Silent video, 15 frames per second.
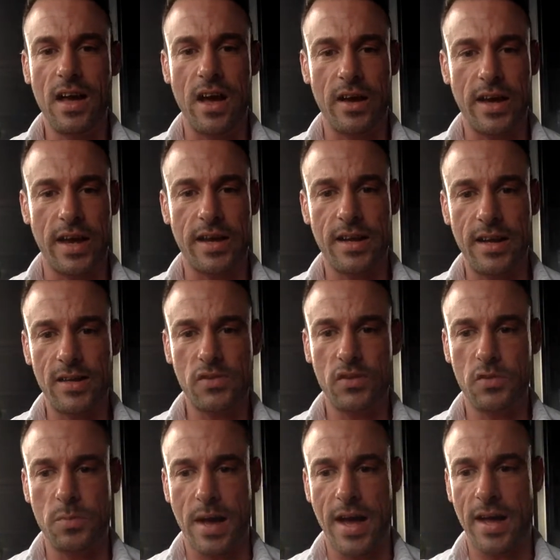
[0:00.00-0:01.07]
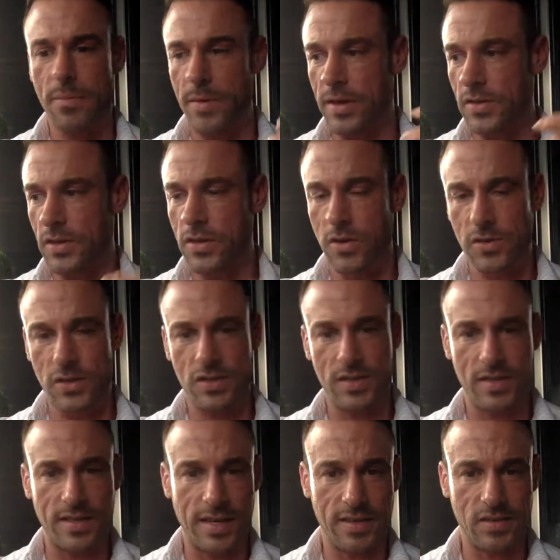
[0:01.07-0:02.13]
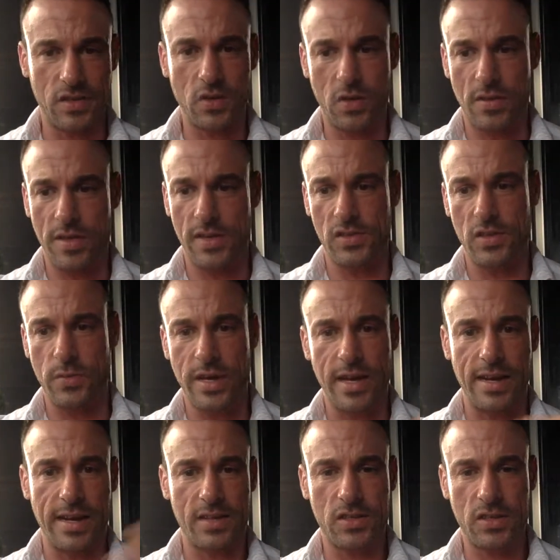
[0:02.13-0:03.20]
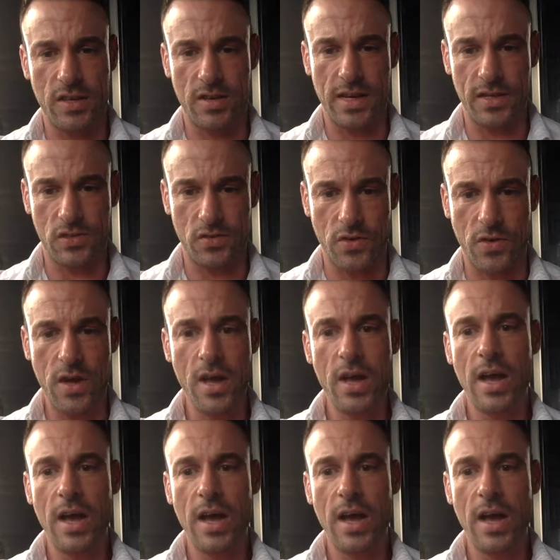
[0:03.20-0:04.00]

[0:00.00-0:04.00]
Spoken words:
okay, cholesterol's bad because it causes disease and all of this, so we eat less cholesterol.